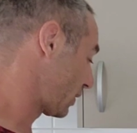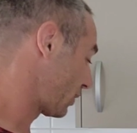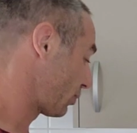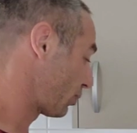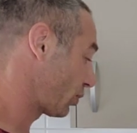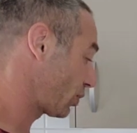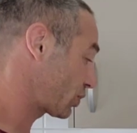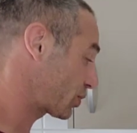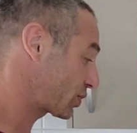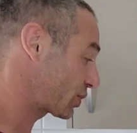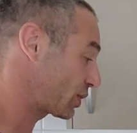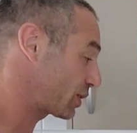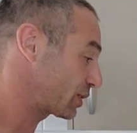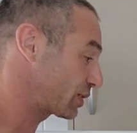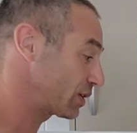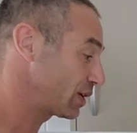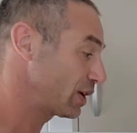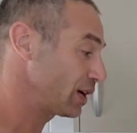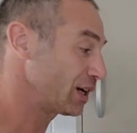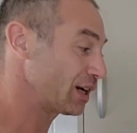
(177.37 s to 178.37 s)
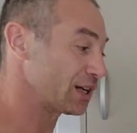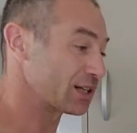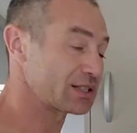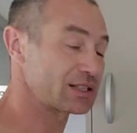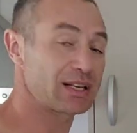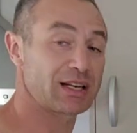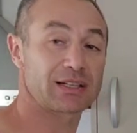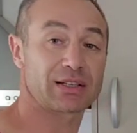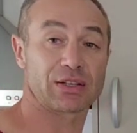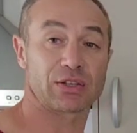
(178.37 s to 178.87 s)
wash it, it's
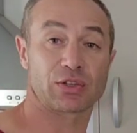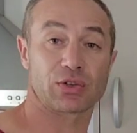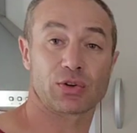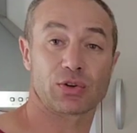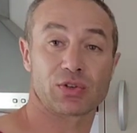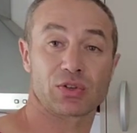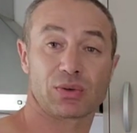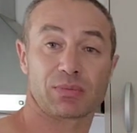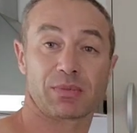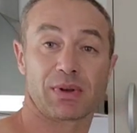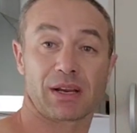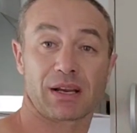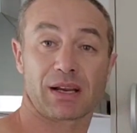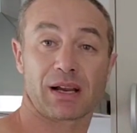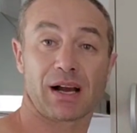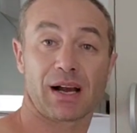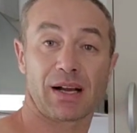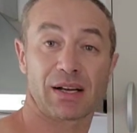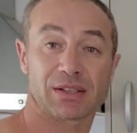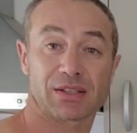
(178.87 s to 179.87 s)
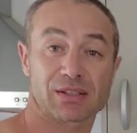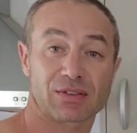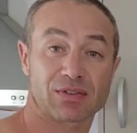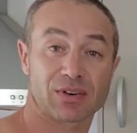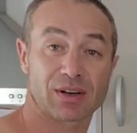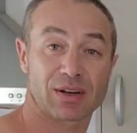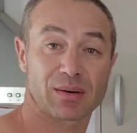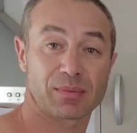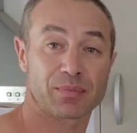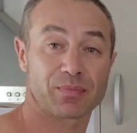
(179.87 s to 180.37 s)
slightly chore to make ice
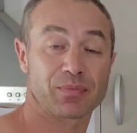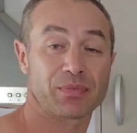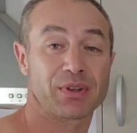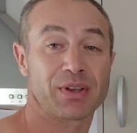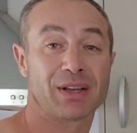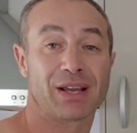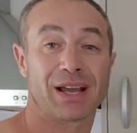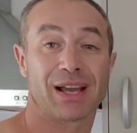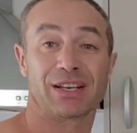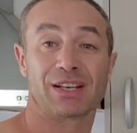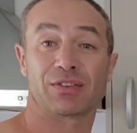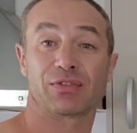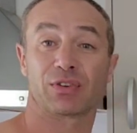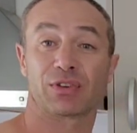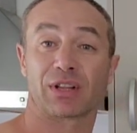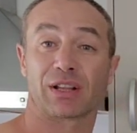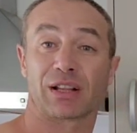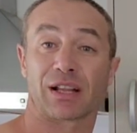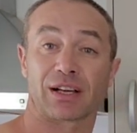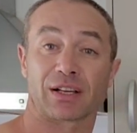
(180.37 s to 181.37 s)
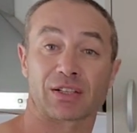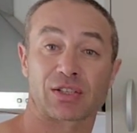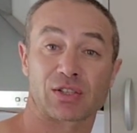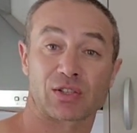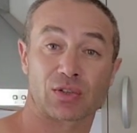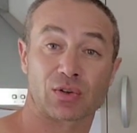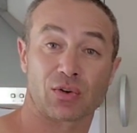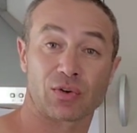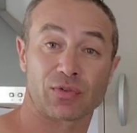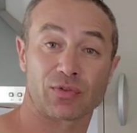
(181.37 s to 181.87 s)
cream, and if you don't like
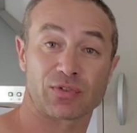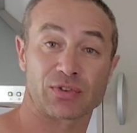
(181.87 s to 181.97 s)
soft